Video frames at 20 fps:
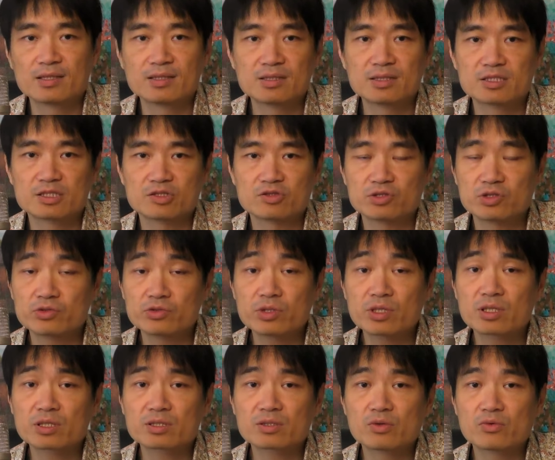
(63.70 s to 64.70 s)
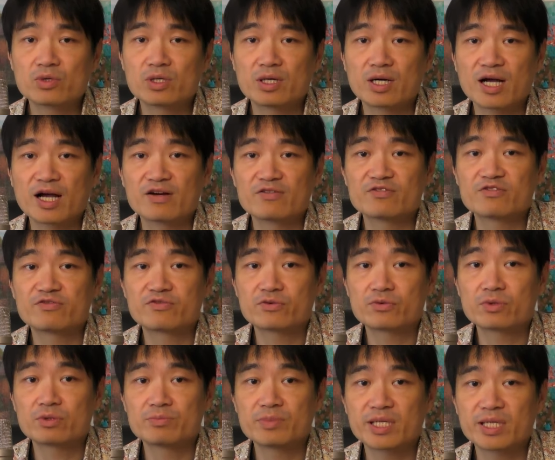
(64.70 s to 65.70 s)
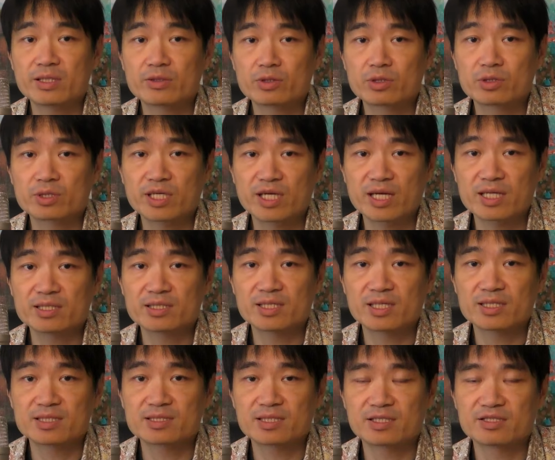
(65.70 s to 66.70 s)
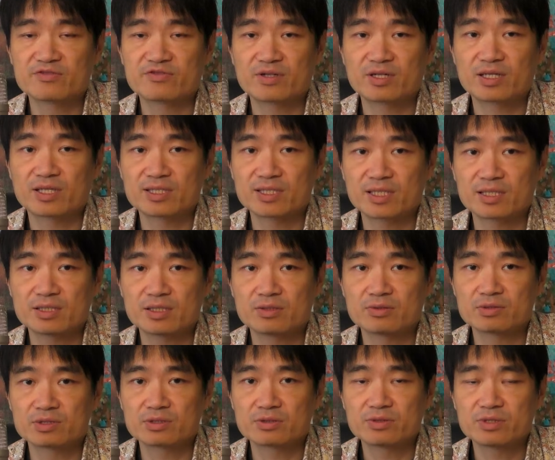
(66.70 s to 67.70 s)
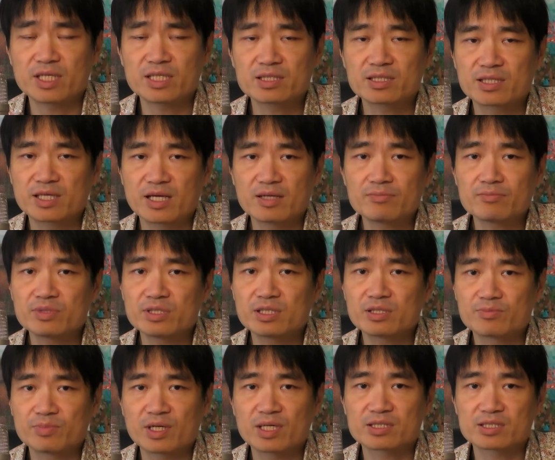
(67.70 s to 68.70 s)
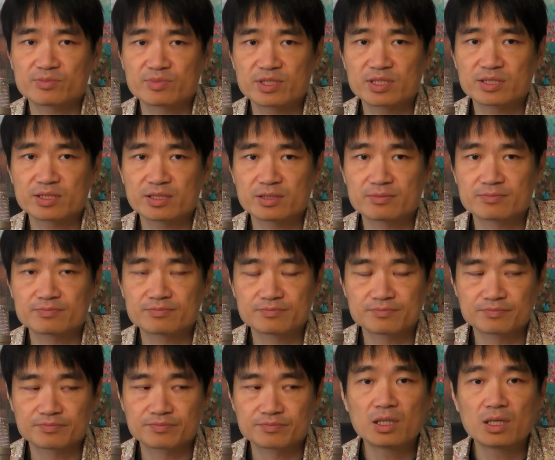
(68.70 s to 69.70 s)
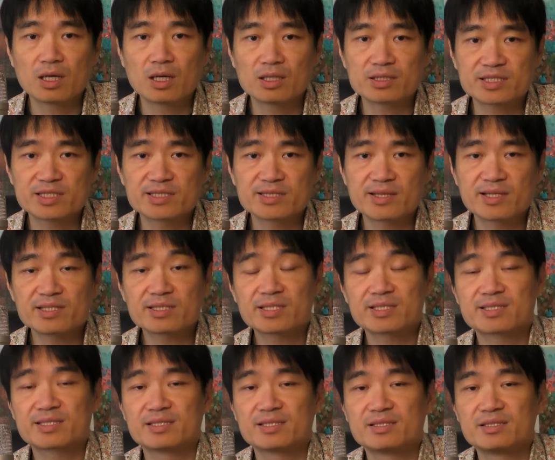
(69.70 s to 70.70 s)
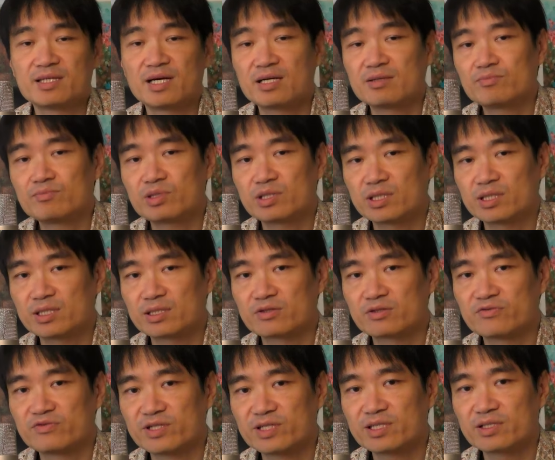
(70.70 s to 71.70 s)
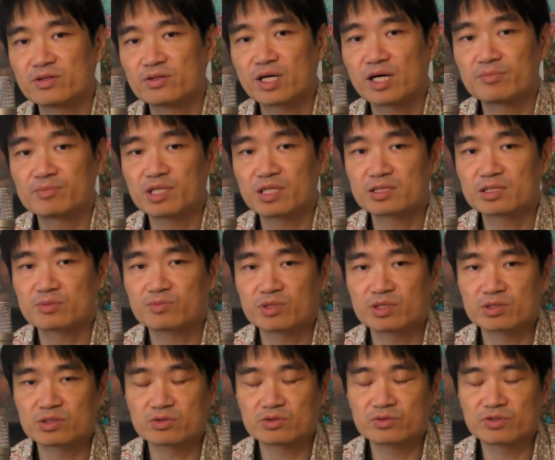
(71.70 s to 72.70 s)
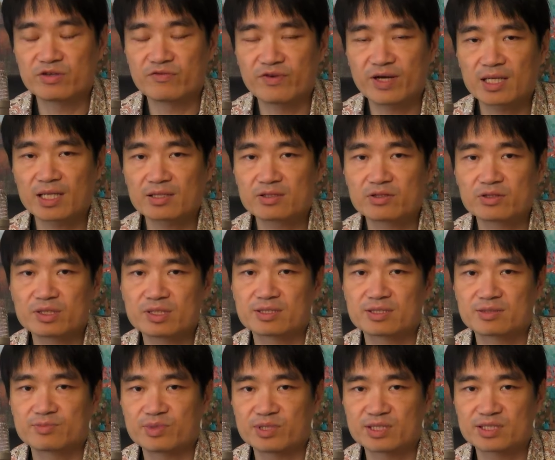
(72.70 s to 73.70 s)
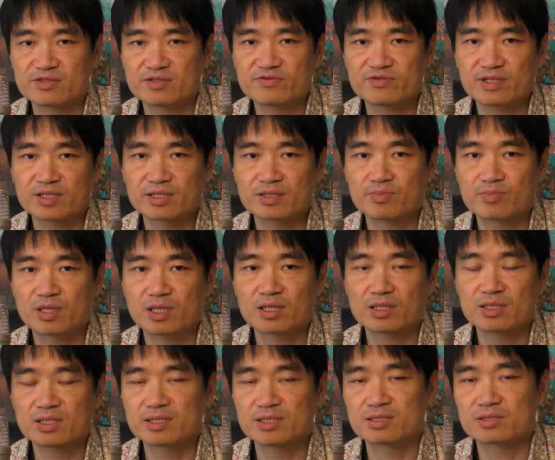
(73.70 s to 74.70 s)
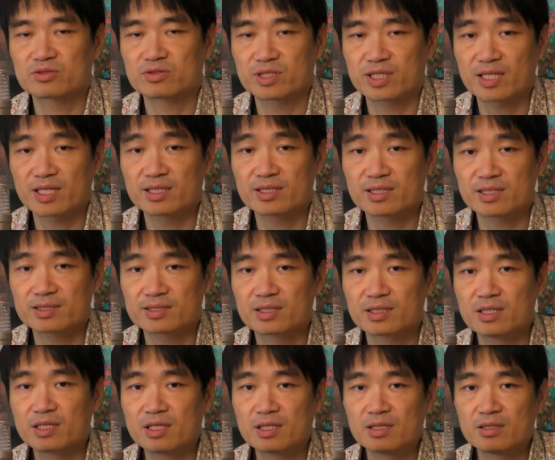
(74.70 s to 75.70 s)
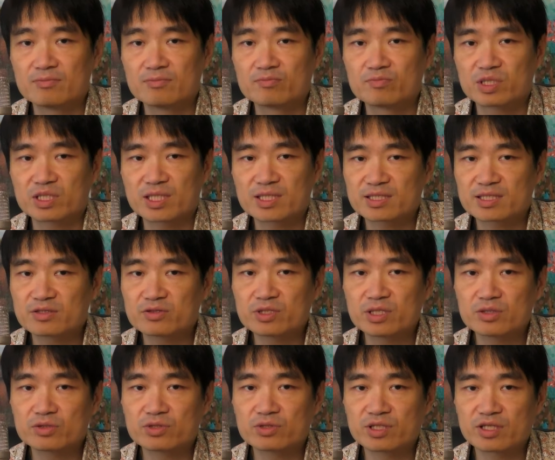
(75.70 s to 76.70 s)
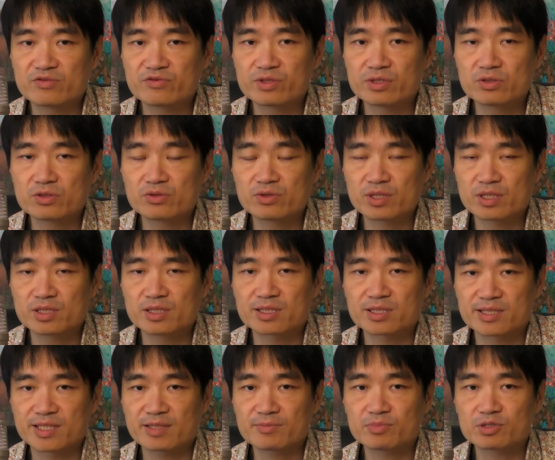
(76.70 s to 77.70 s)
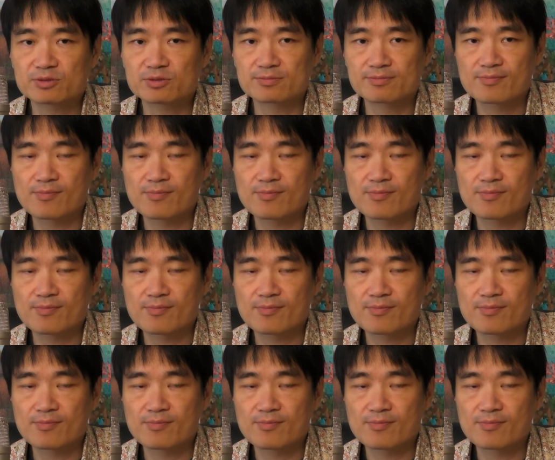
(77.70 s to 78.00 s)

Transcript: So New York will have 4 mayoral candidates as far as I know, so that can be a possibility. Since this is a non-political video, I'm not supposed to evaluate specific parties or candidates, but I still need to give you an example.